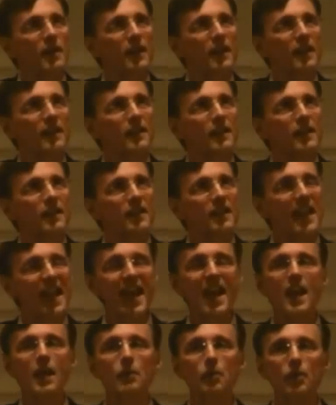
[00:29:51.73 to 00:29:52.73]
about
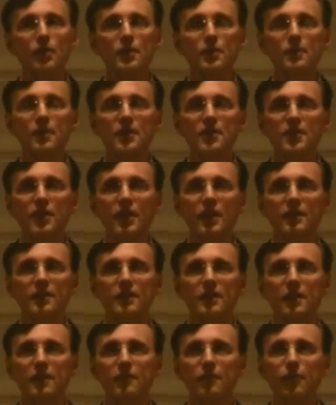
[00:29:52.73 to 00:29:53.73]
cannibalism, and he
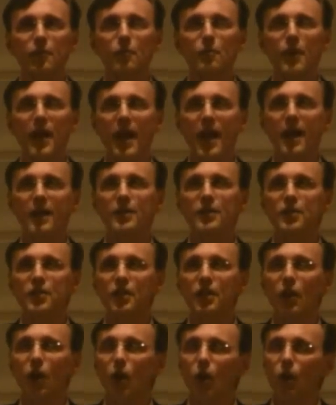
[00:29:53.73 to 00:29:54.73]
said, for man is
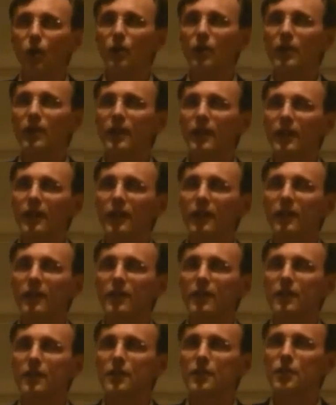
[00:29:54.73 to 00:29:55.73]
the
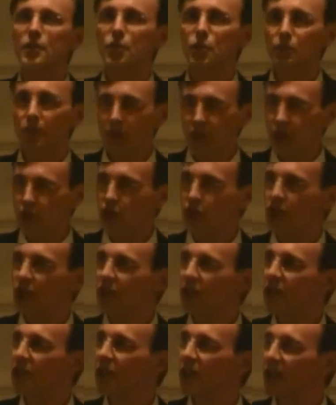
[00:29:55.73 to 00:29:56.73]
only
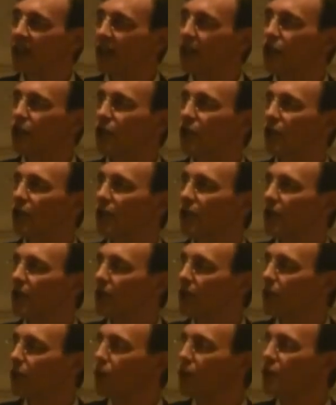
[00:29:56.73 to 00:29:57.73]
species in nature
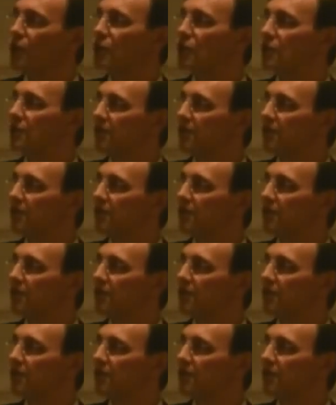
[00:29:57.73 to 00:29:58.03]
which